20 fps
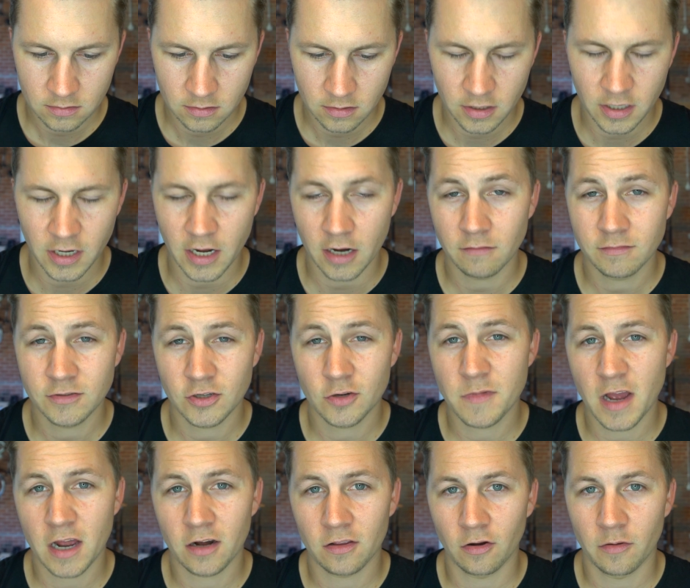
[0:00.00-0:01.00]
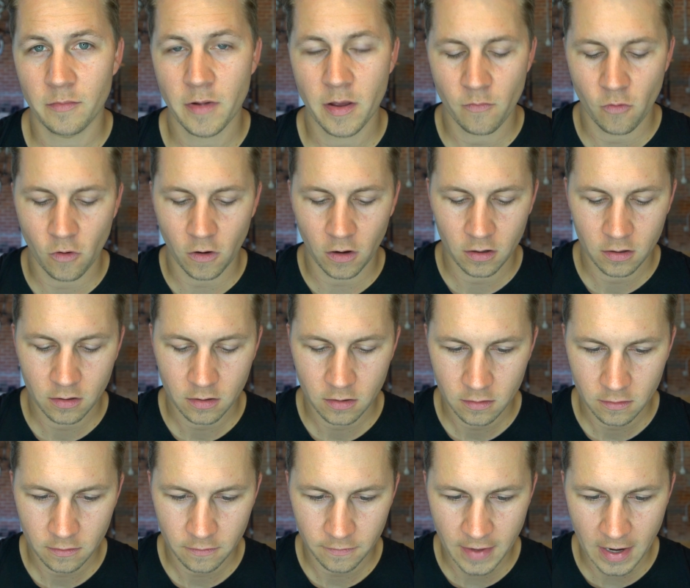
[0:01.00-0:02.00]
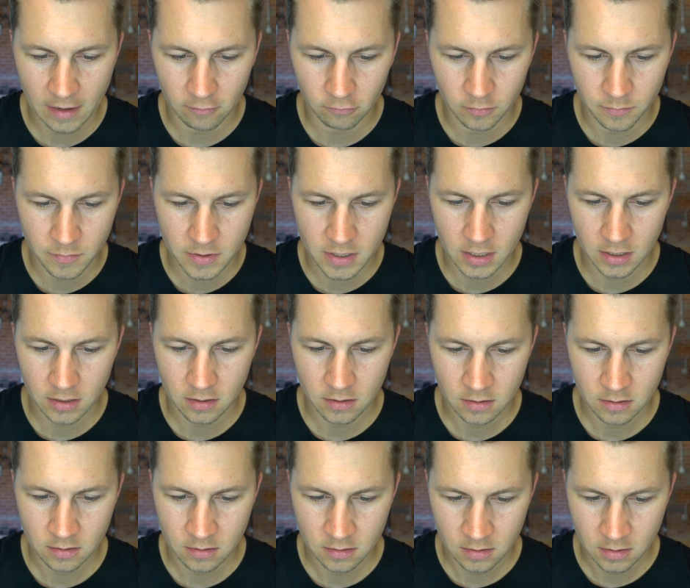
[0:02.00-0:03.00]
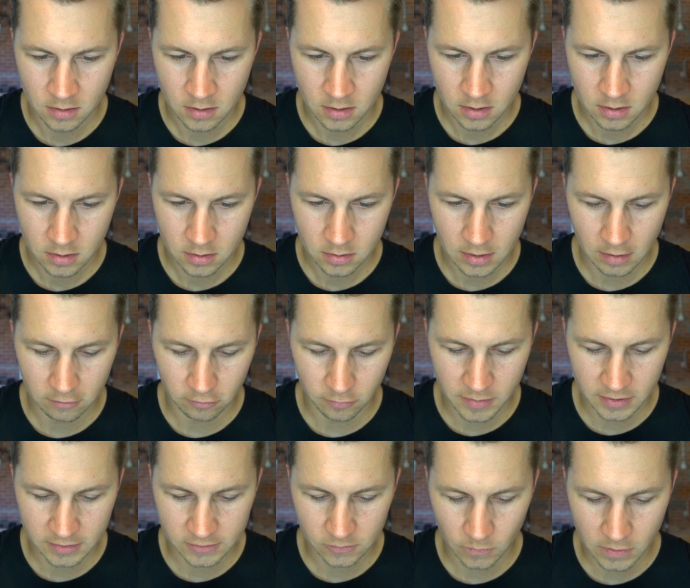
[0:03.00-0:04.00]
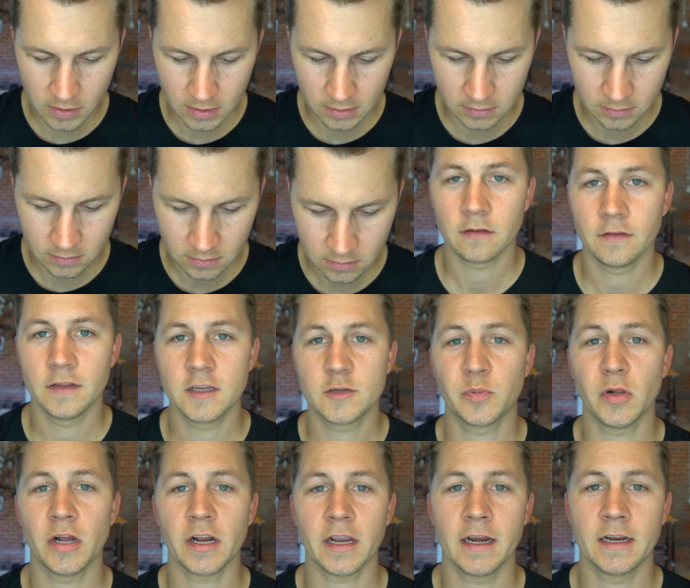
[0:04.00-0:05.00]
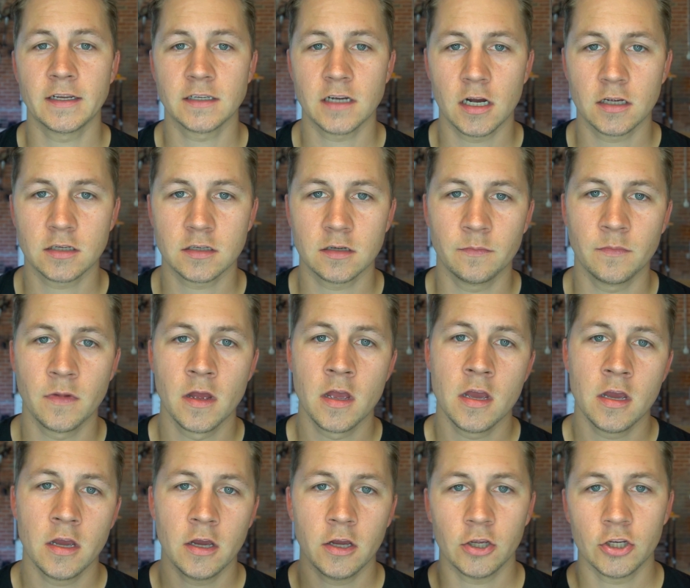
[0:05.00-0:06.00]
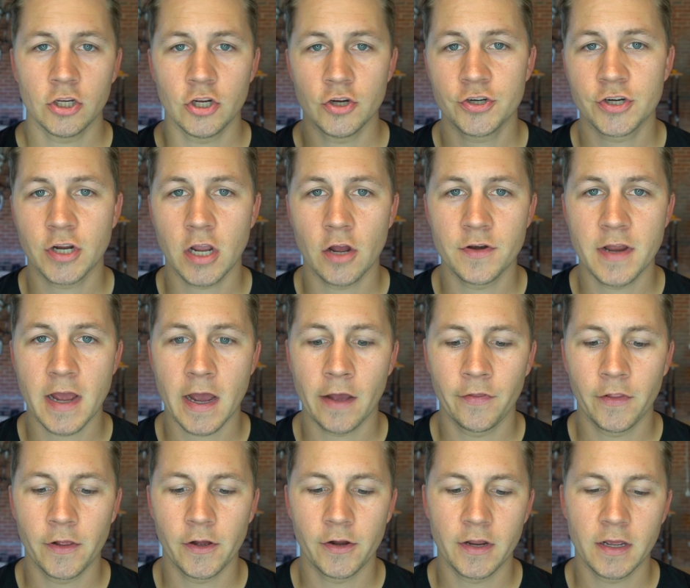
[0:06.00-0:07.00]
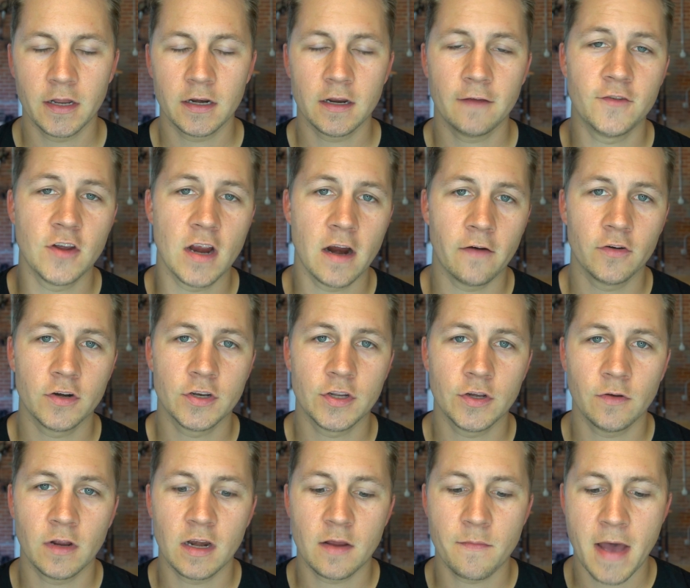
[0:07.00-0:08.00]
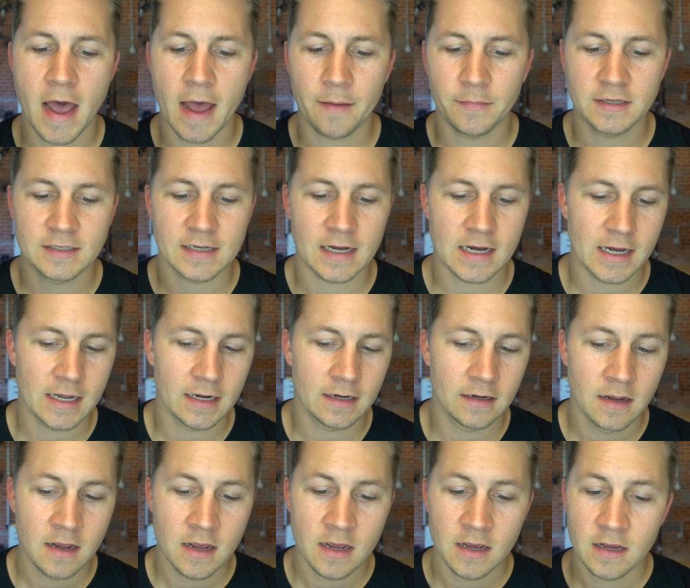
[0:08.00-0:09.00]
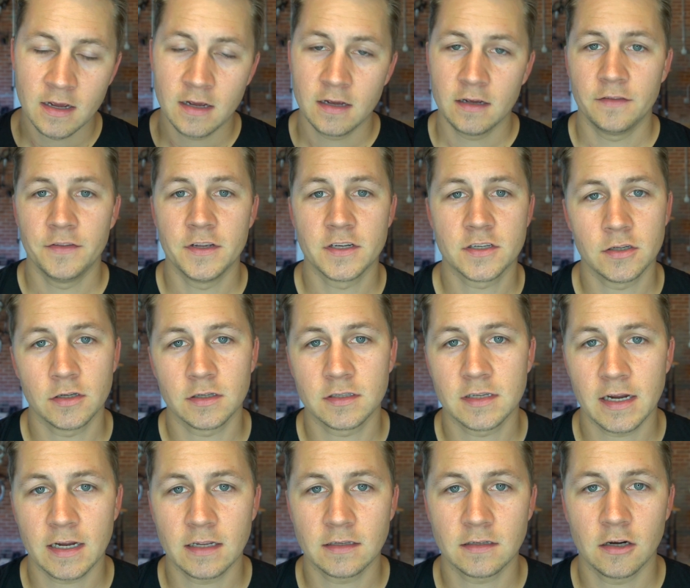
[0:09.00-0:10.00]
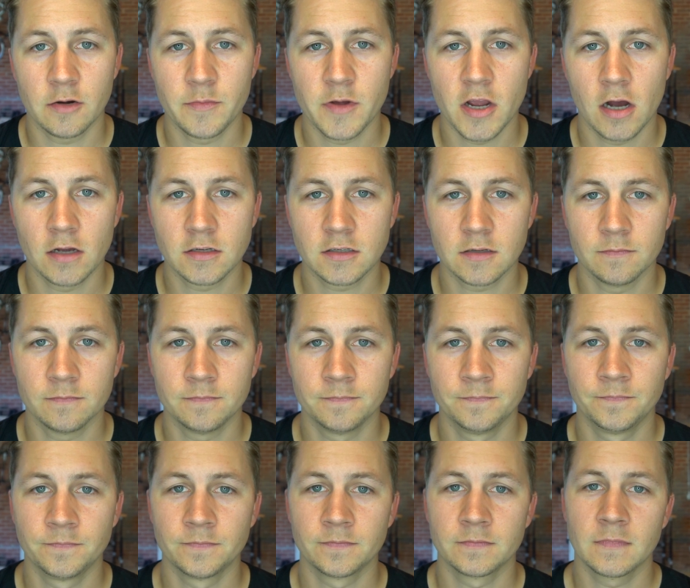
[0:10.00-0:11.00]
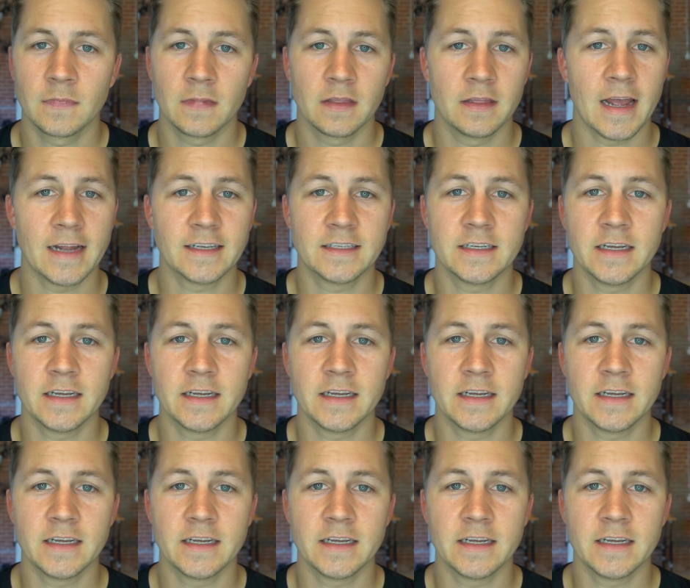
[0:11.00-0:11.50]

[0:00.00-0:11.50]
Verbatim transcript: you know, zoomed out a little bit more, that would be that would be sweet. This plugin is awesome. You should go download it. If you ever do any map design, this looks like it's gonna be awesome. That's